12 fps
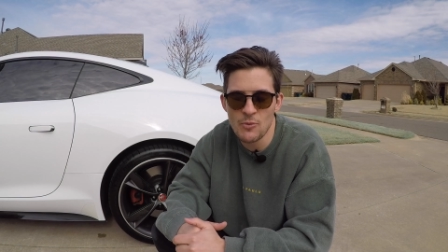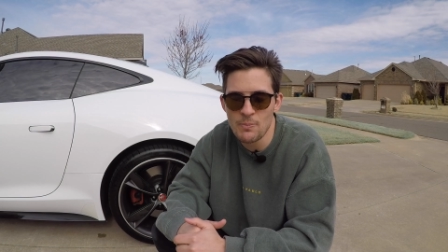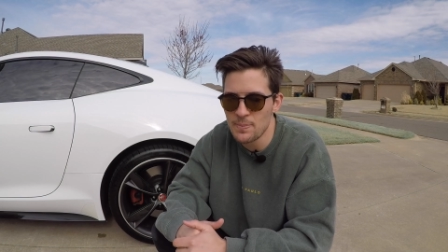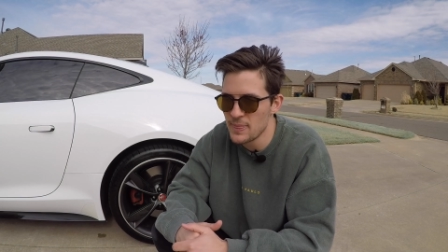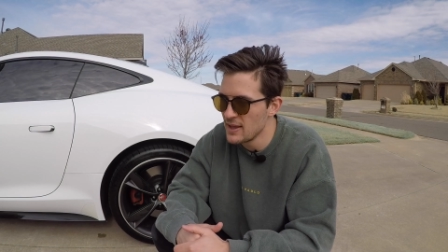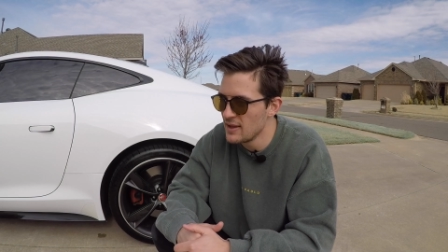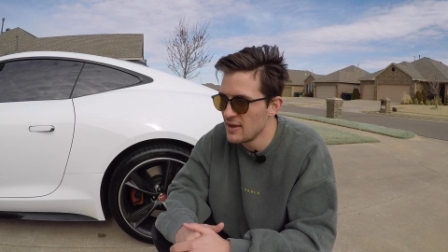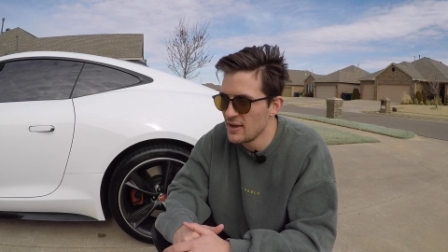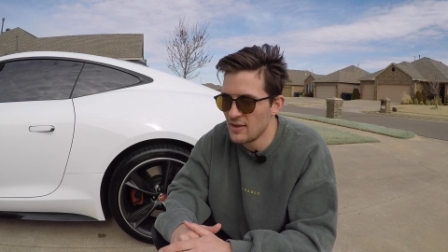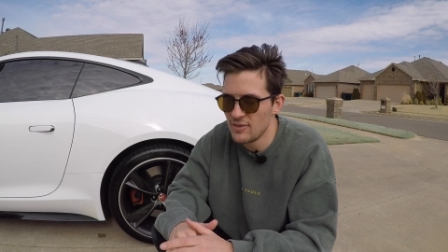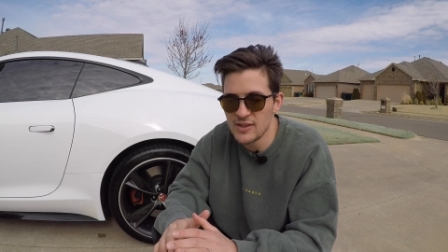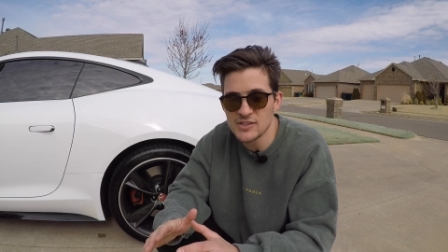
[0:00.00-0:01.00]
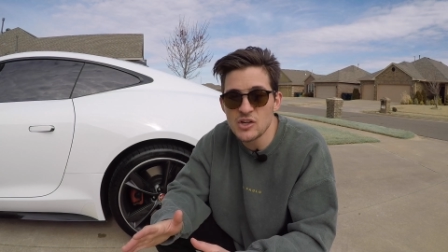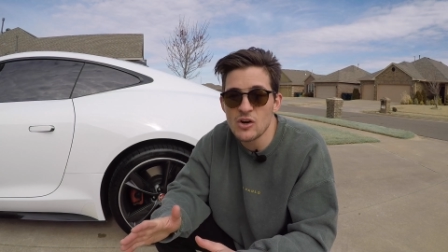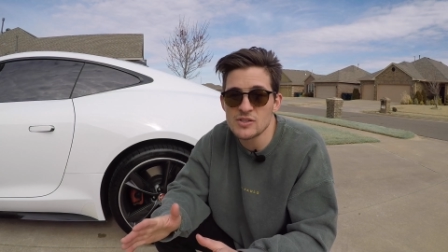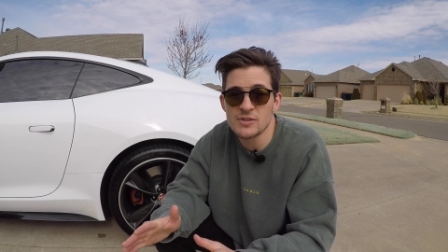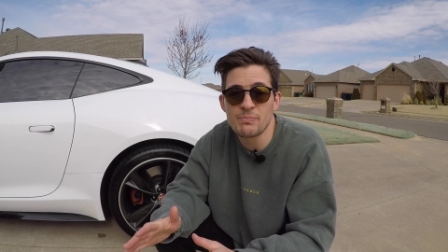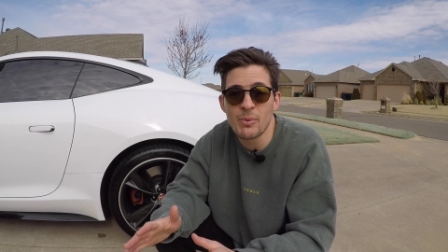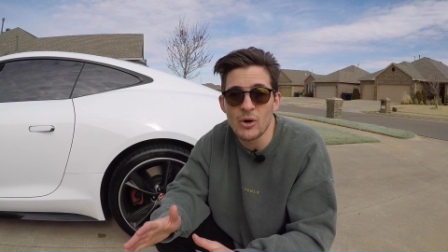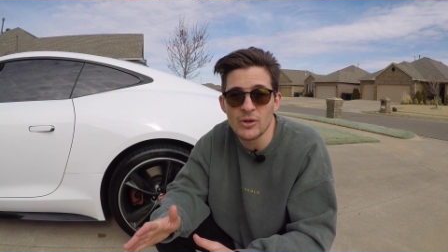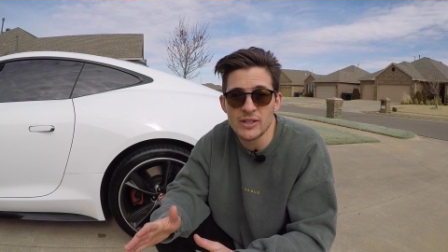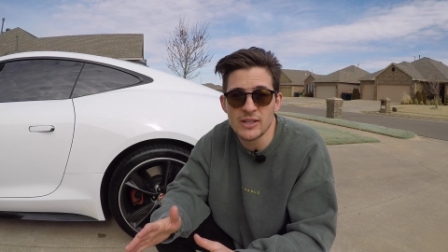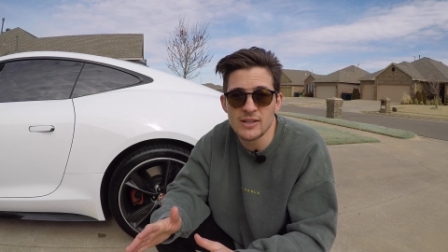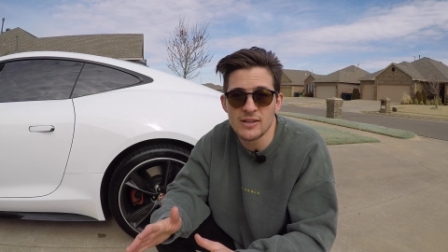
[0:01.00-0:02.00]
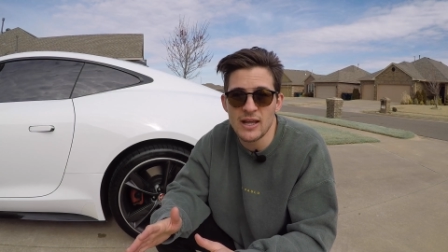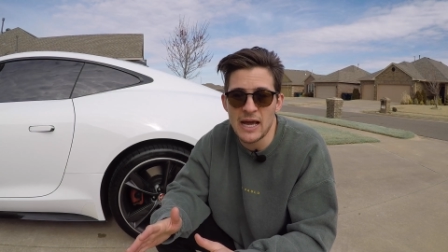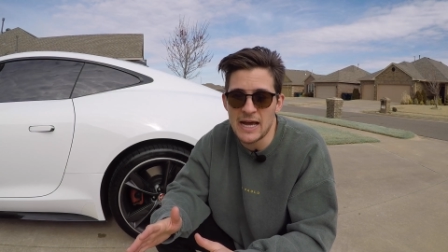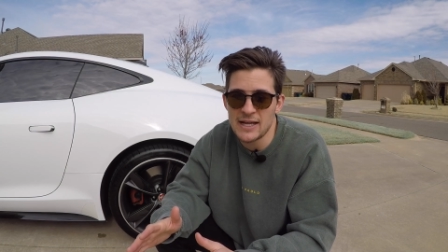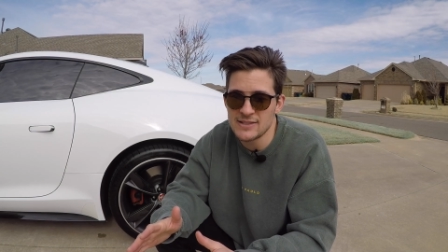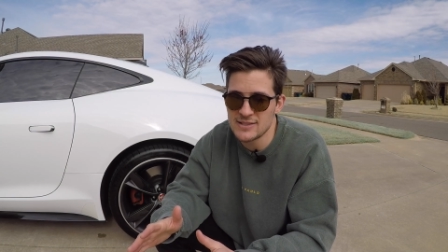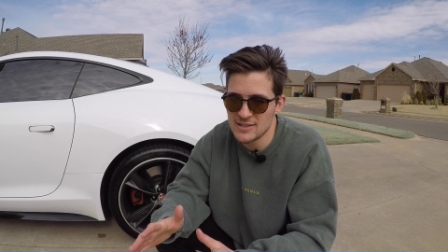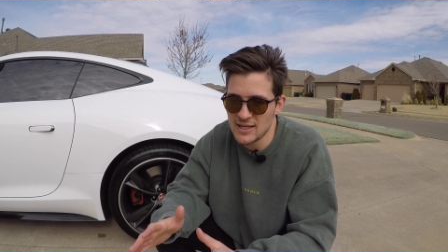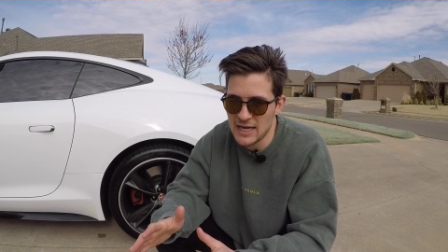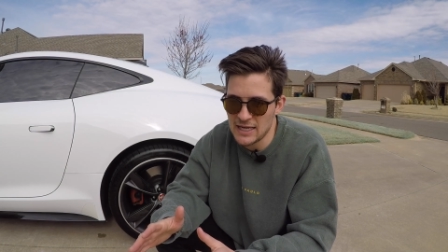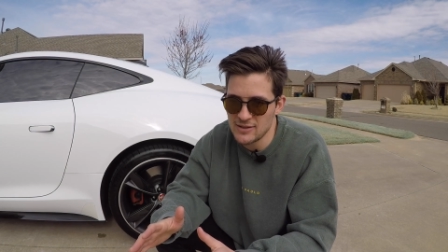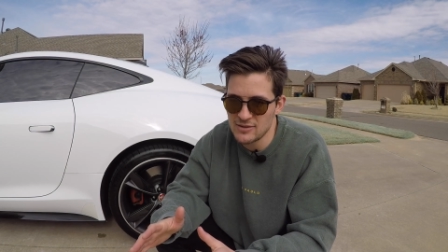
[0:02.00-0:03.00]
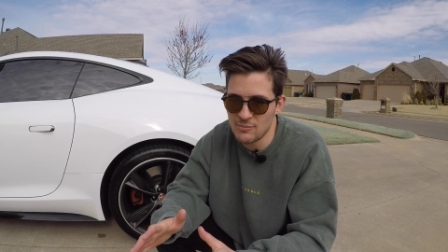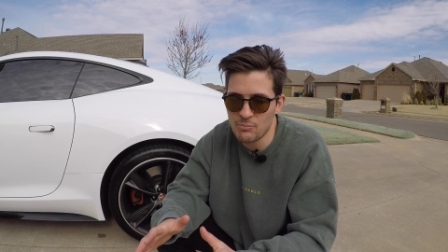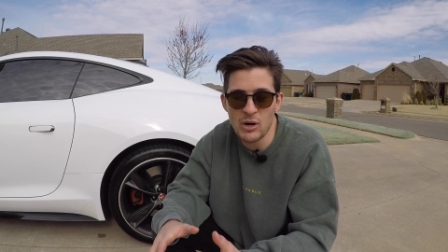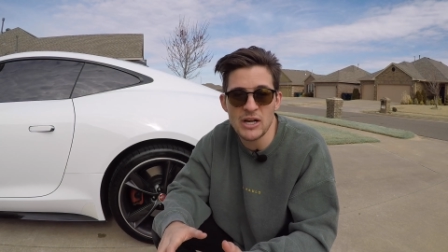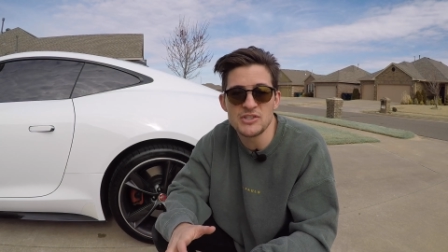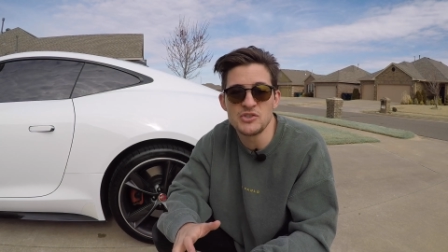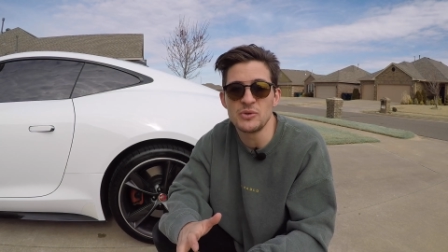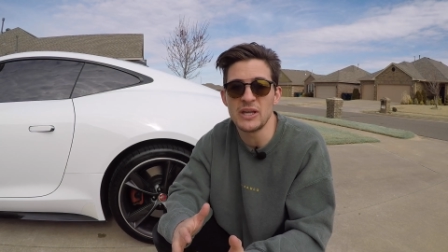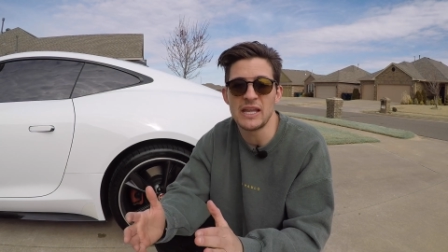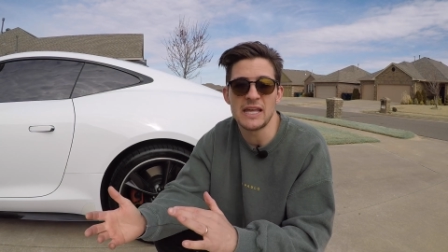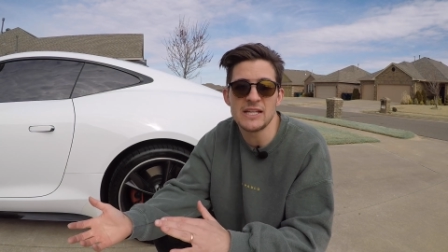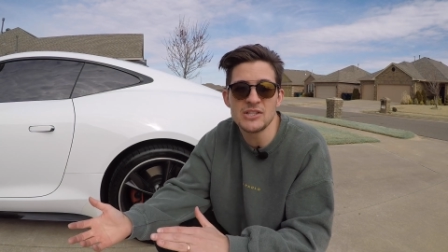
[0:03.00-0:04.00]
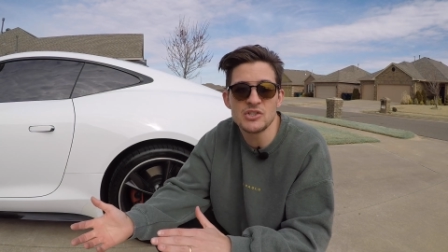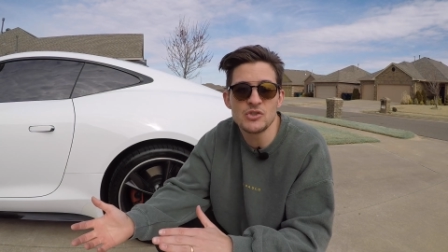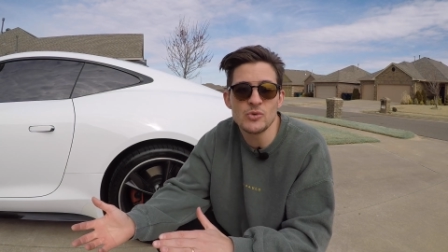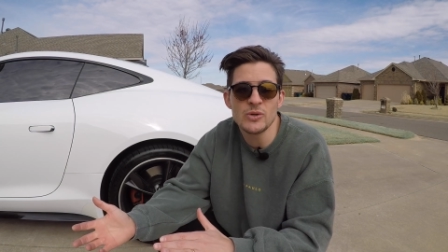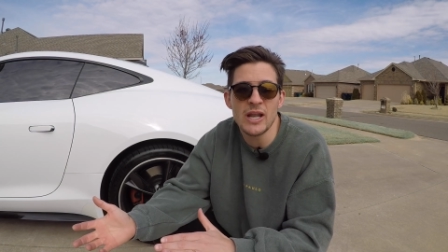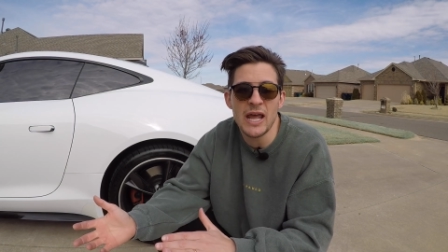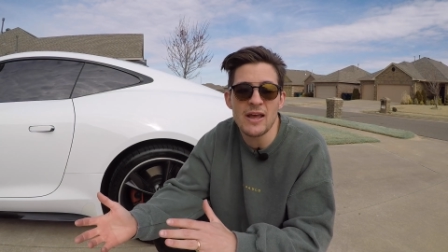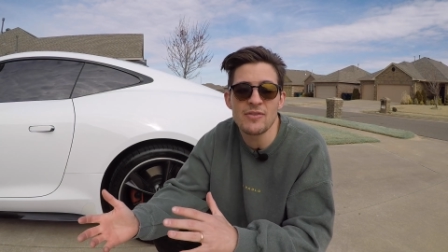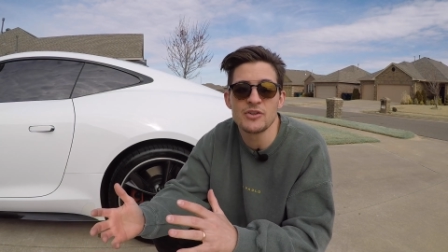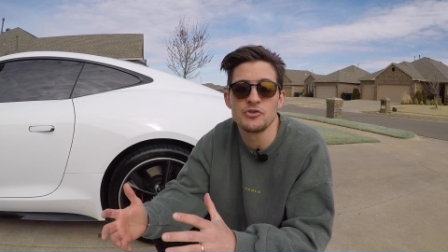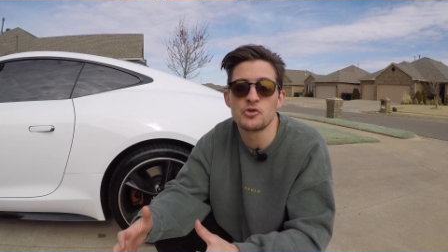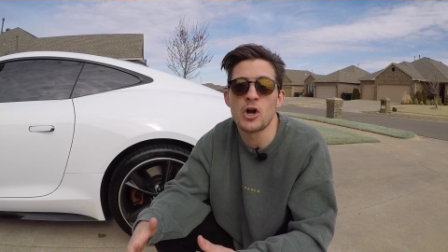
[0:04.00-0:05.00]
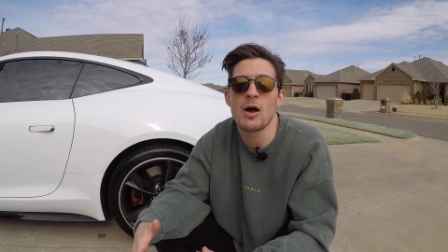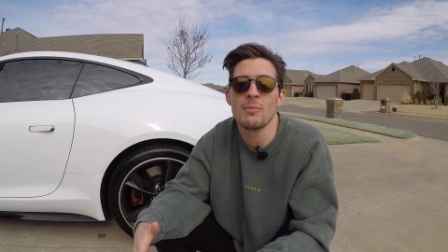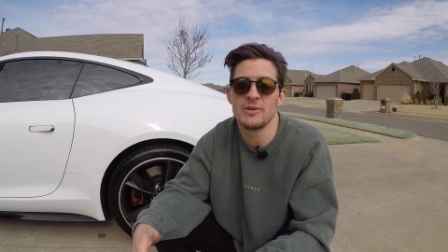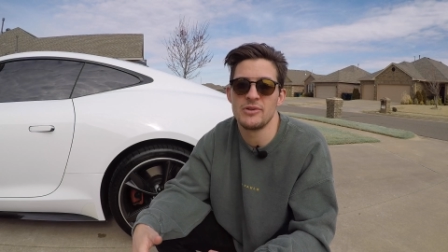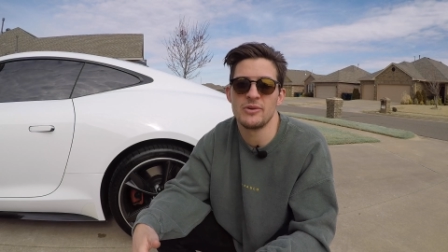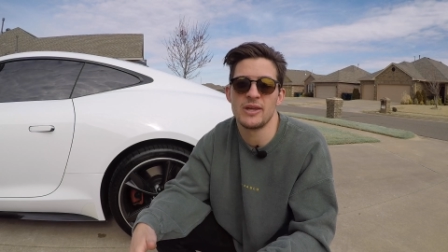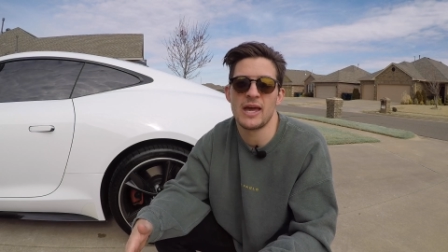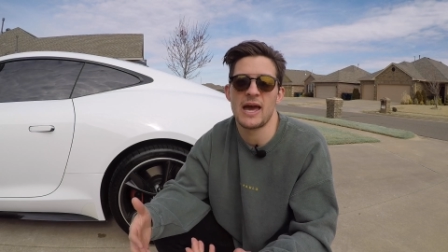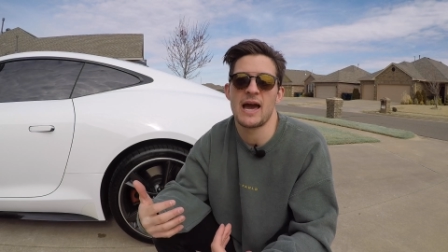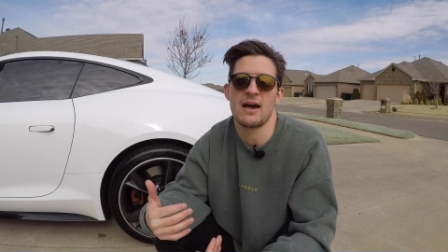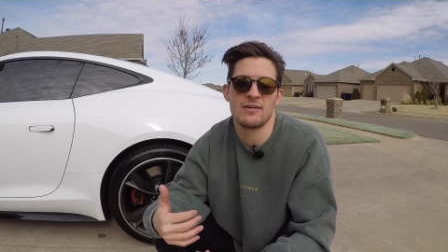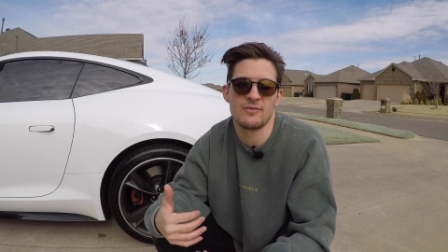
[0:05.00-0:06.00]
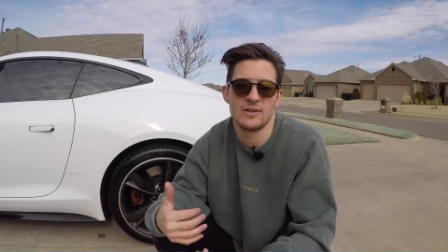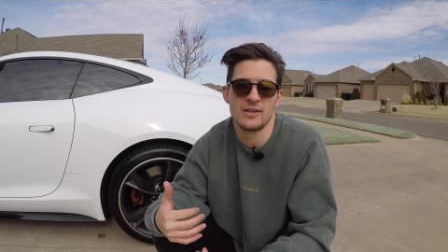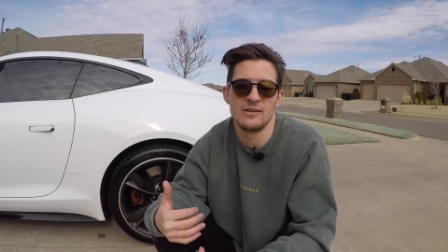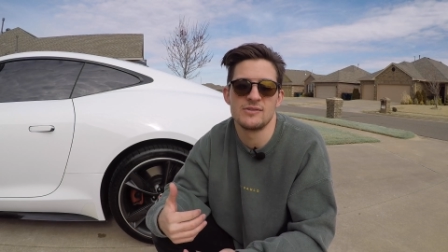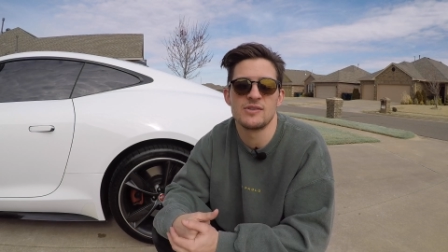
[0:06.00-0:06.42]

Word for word: So this car is a bargain at at the price you get into it and the drama you get out of it.